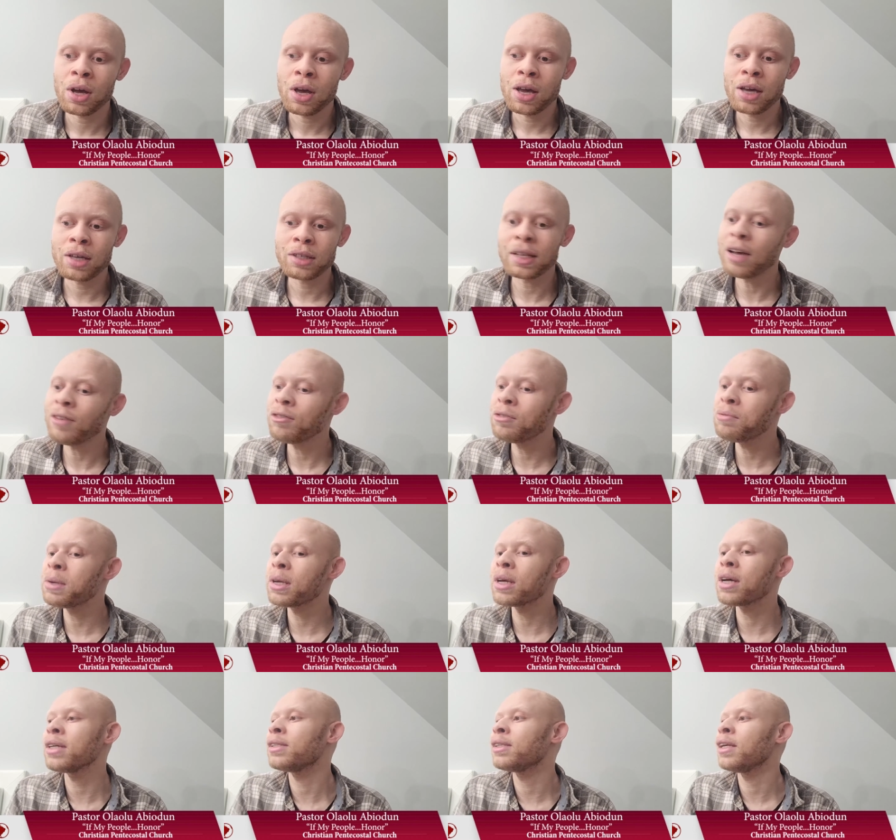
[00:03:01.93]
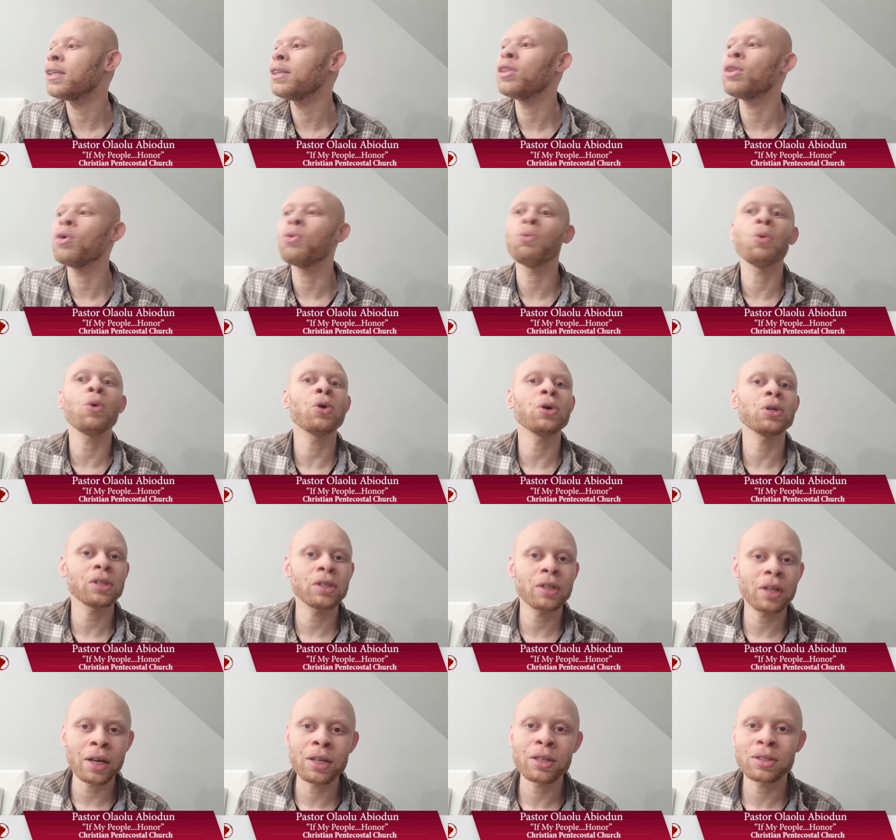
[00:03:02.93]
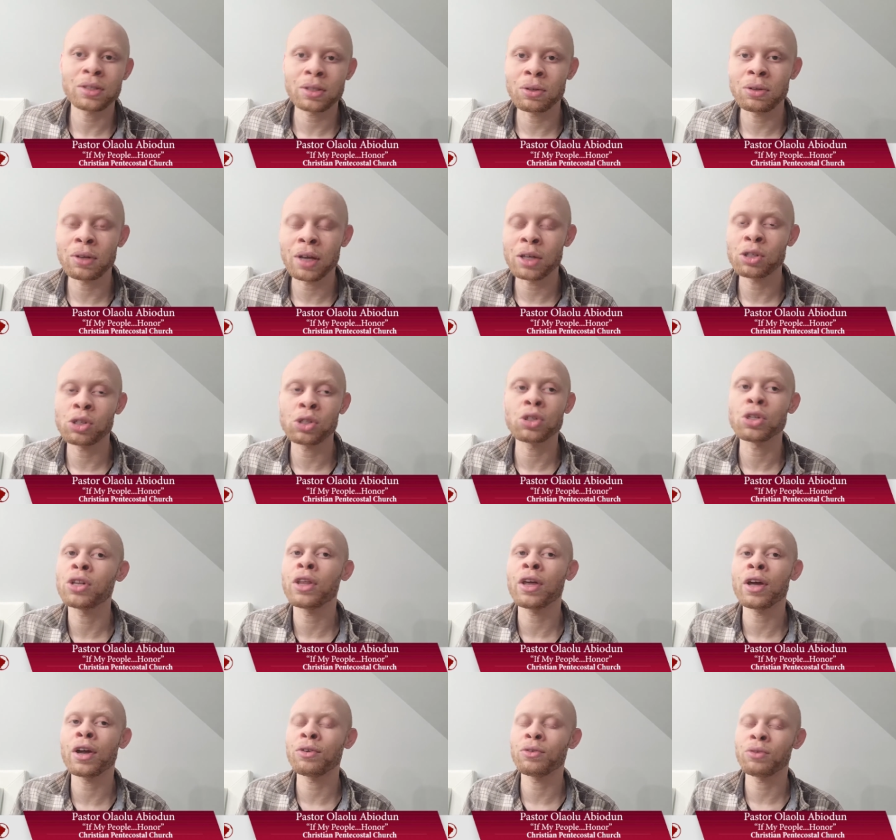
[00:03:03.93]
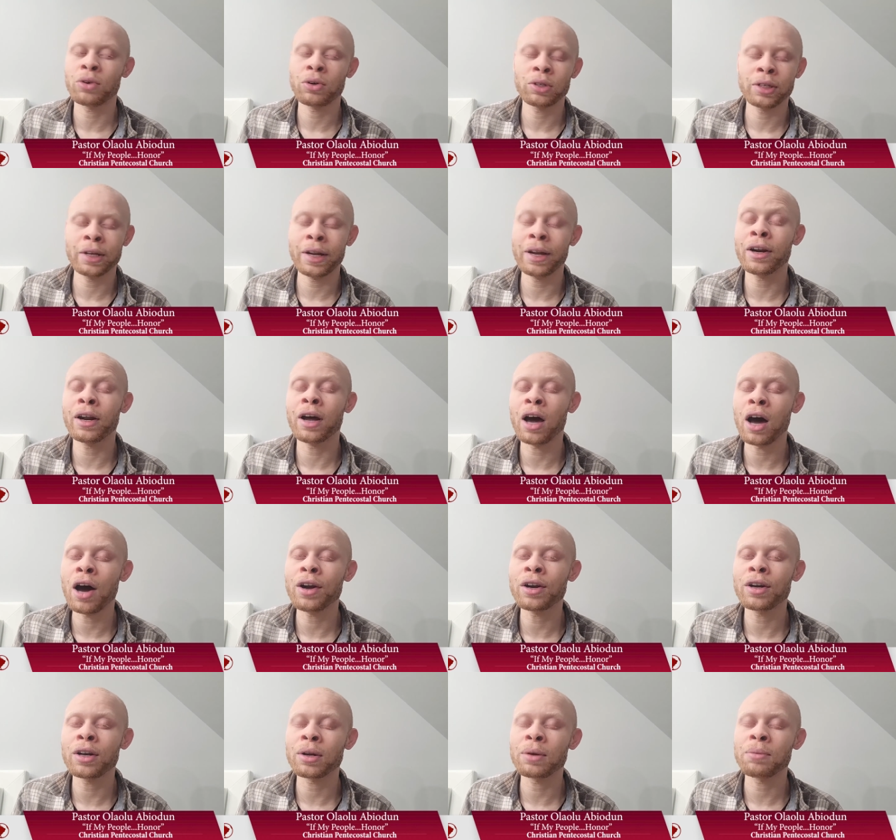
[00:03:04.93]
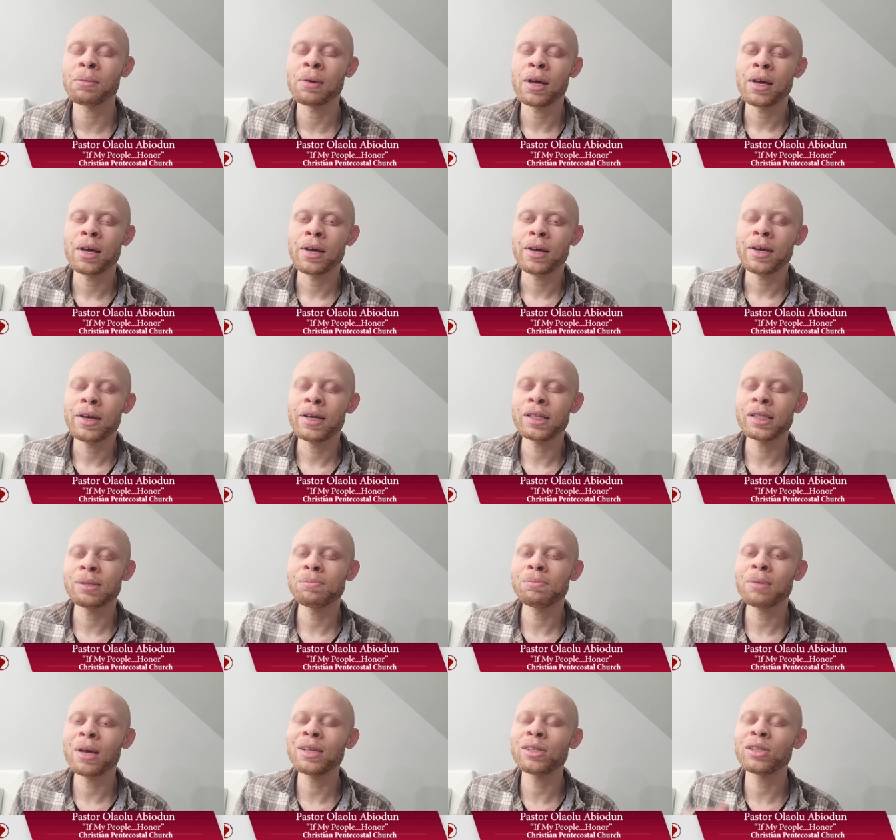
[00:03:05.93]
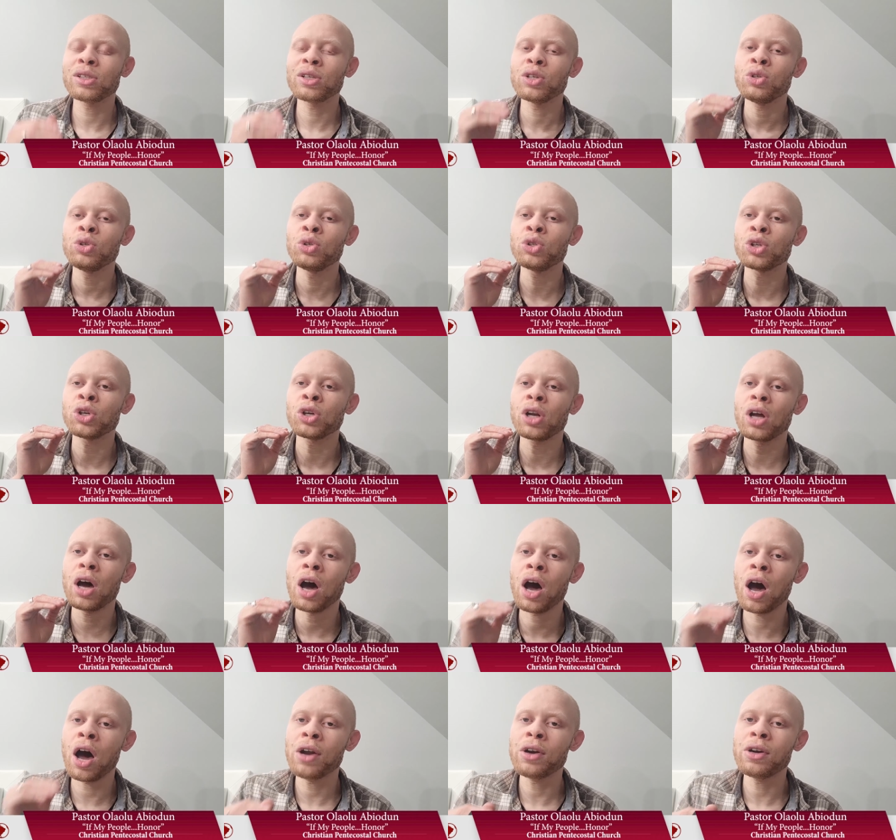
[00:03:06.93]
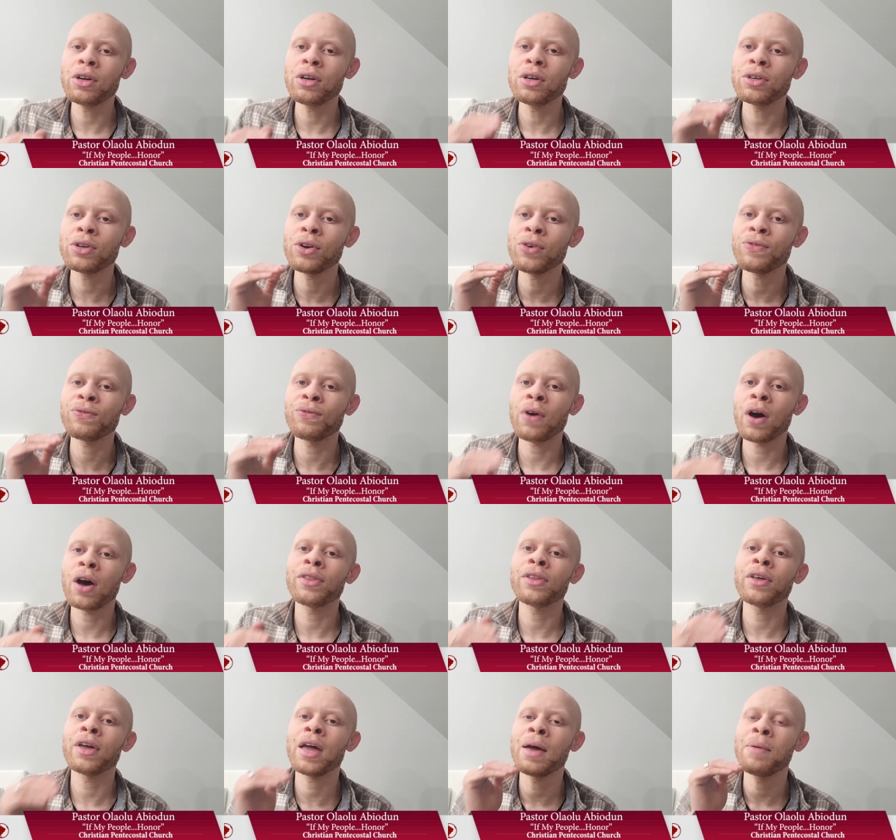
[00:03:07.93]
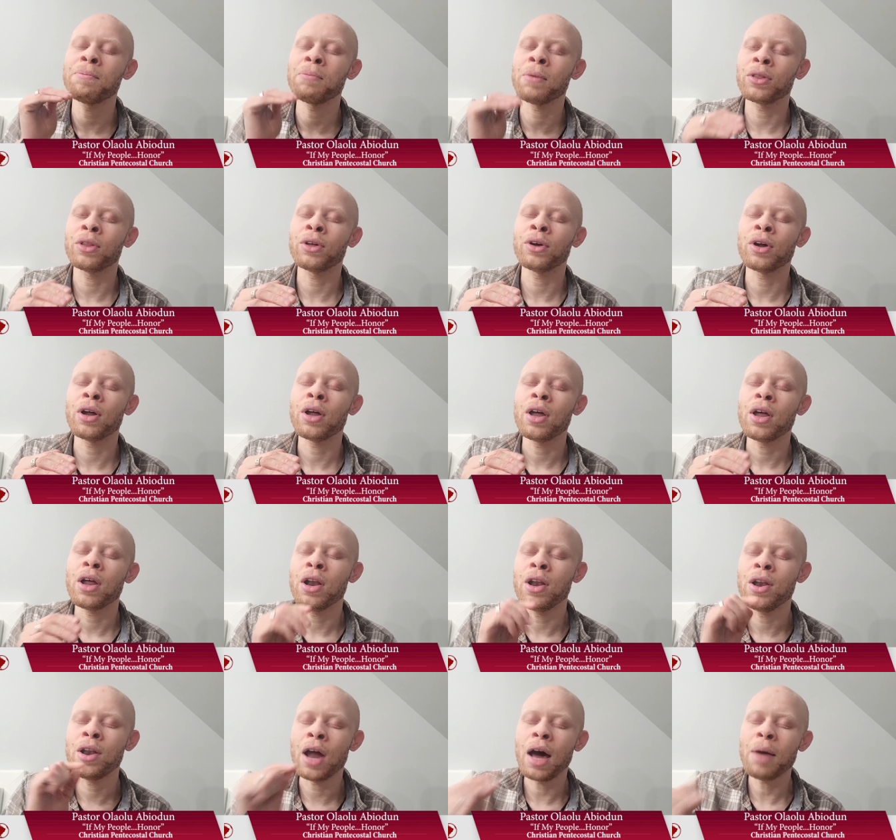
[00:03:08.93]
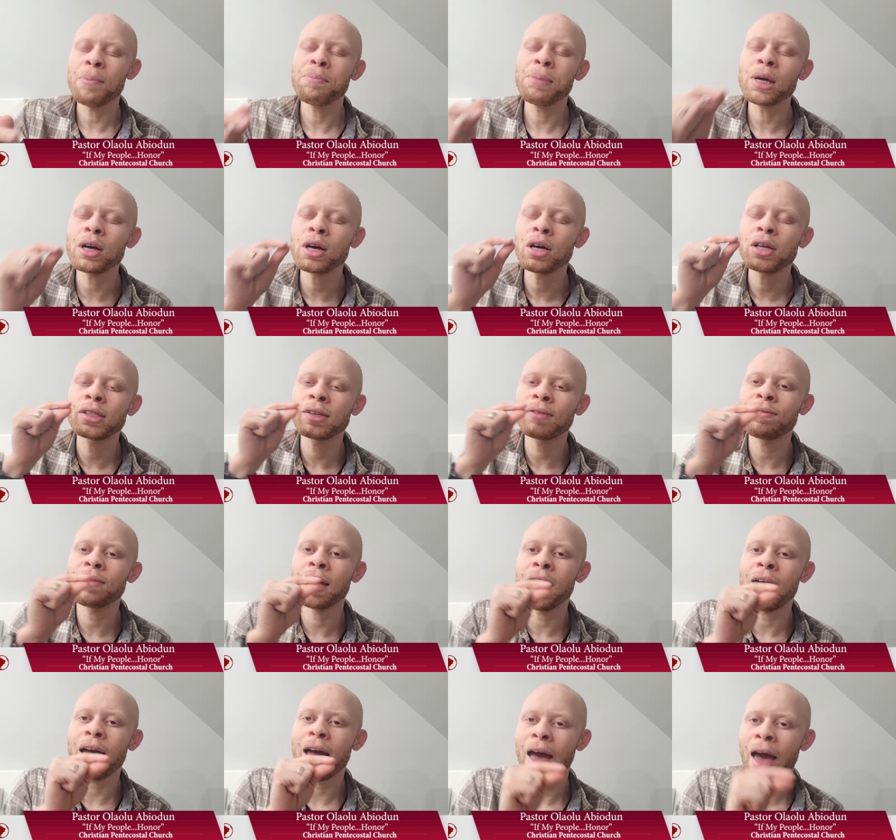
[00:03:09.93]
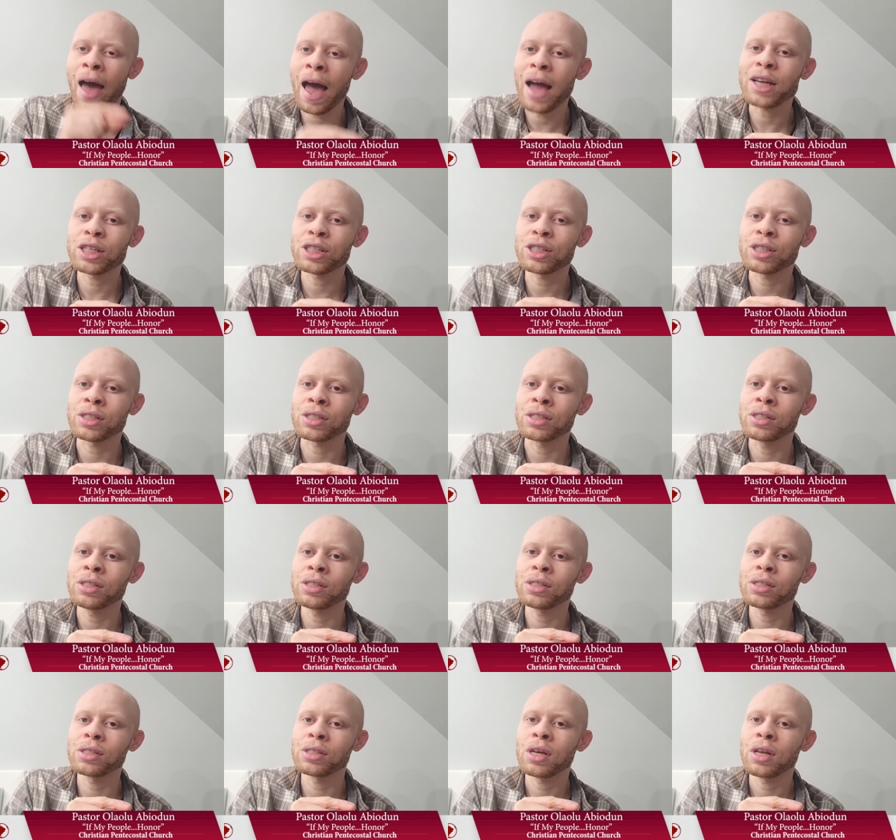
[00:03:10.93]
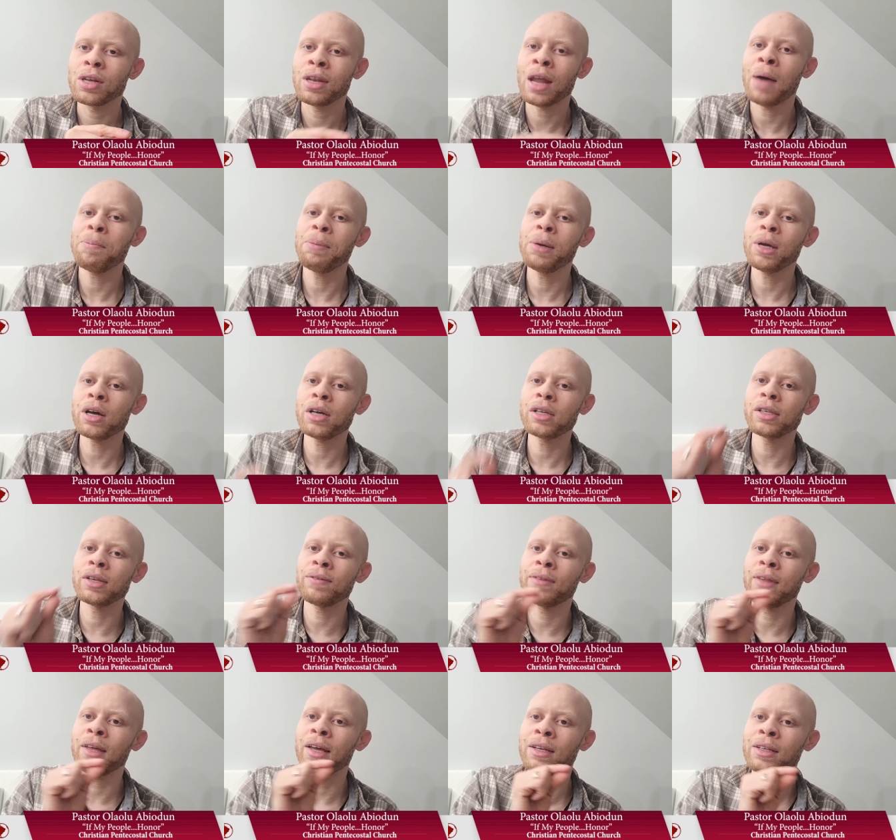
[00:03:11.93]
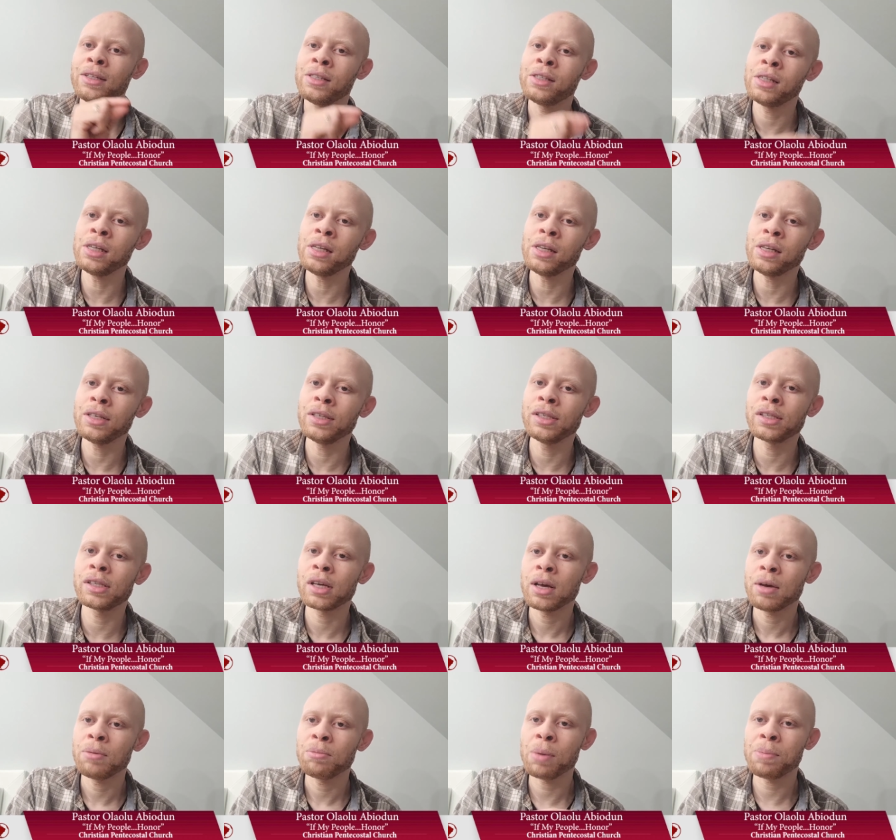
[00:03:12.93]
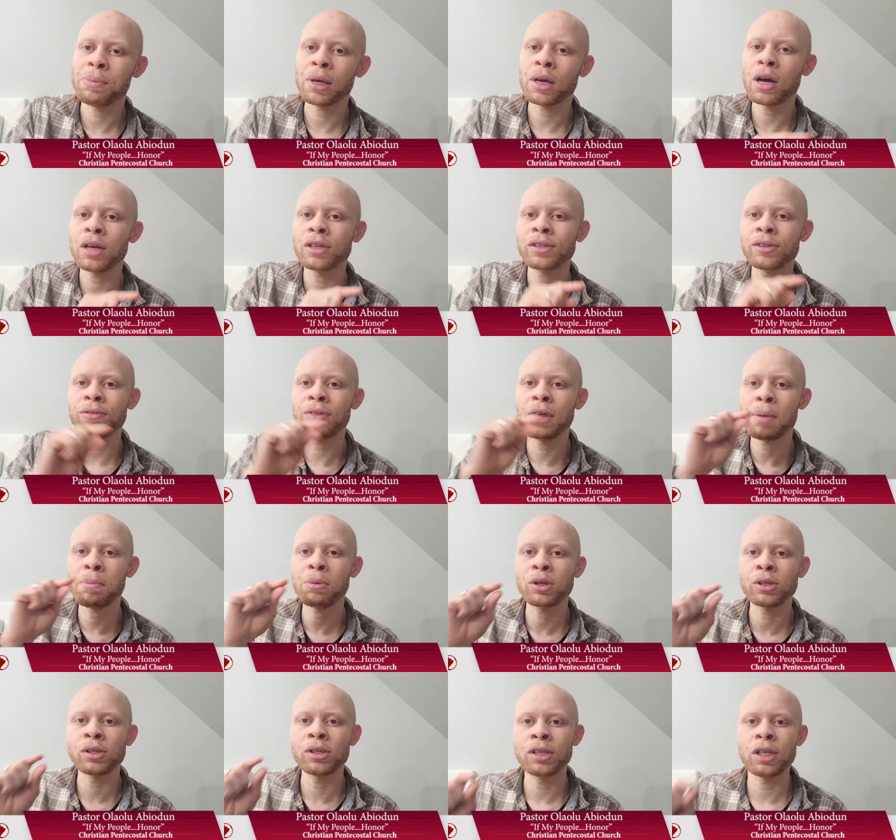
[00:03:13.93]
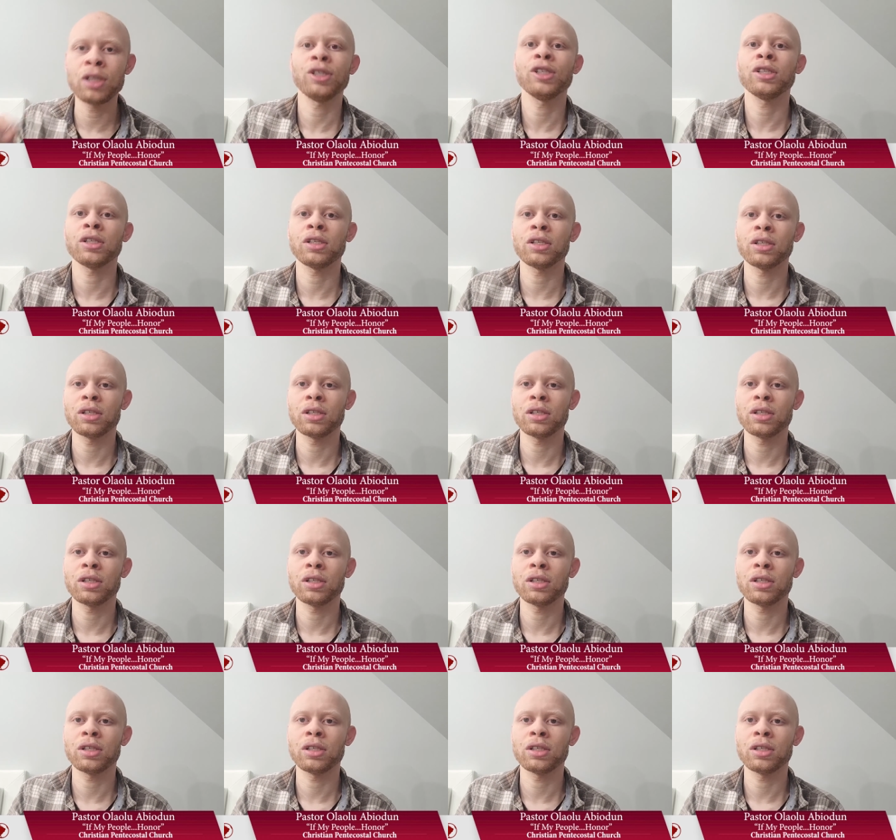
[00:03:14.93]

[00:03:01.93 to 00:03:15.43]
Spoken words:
It's not even because they did the worst things to you that you should dare to honor them. It says you should honor your father and mother not because of their actions, not because of their deeds, but because of their position.